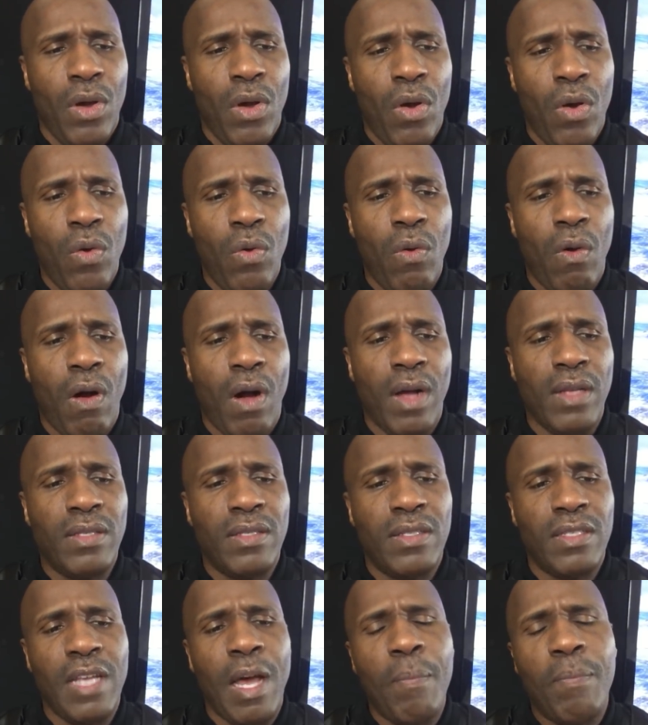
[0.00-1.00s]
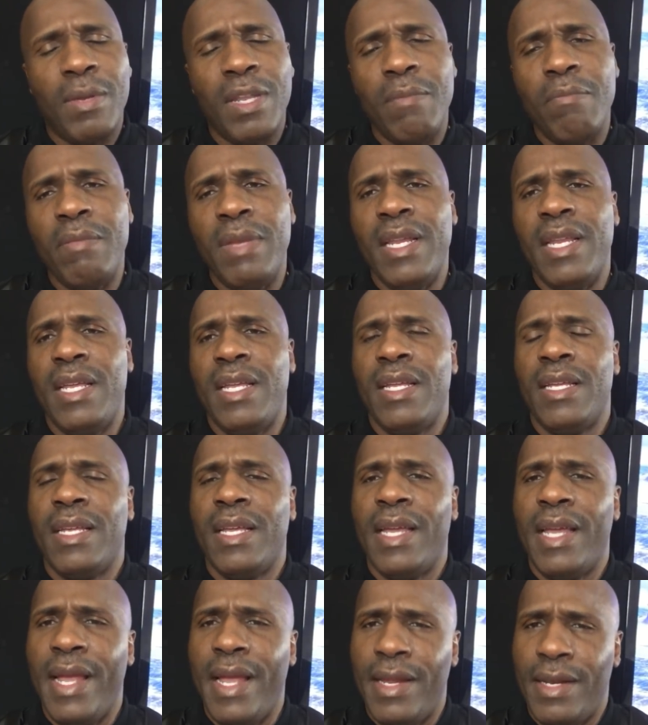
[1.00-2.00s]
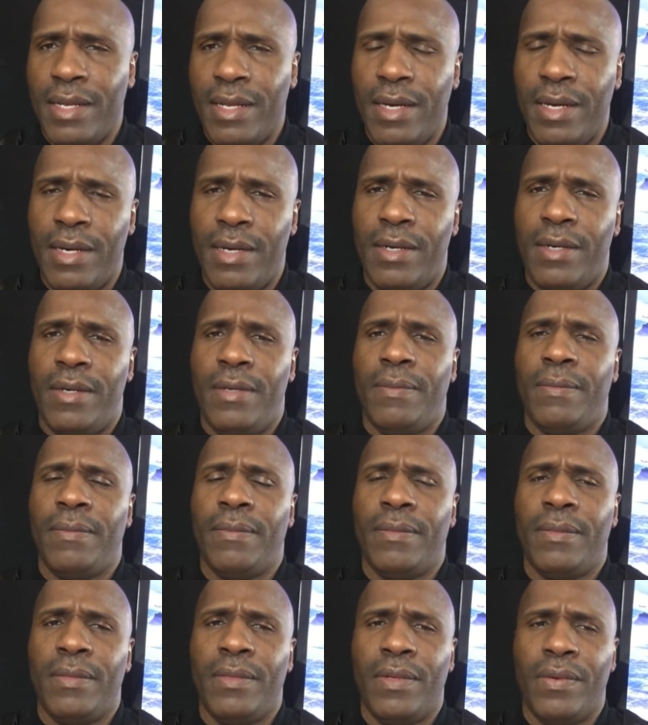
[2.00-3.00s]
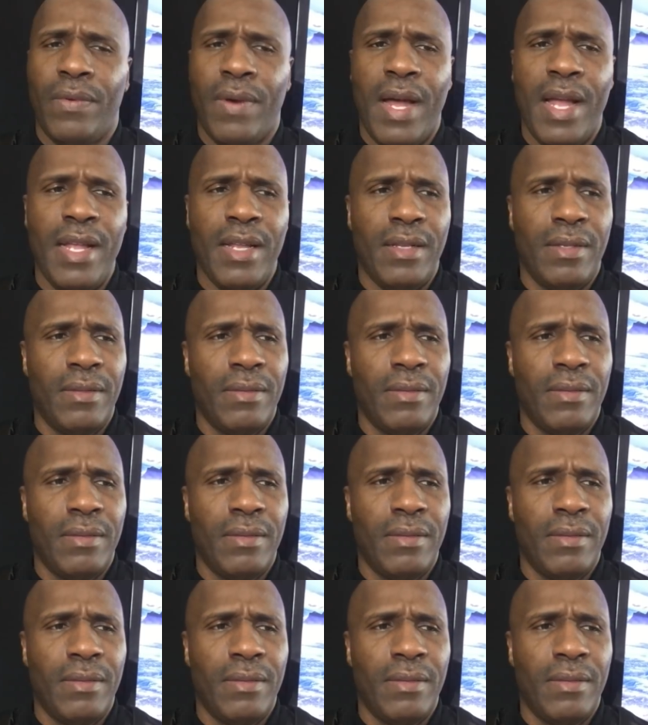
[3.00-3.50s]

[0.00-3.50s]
who are supplementing income, right?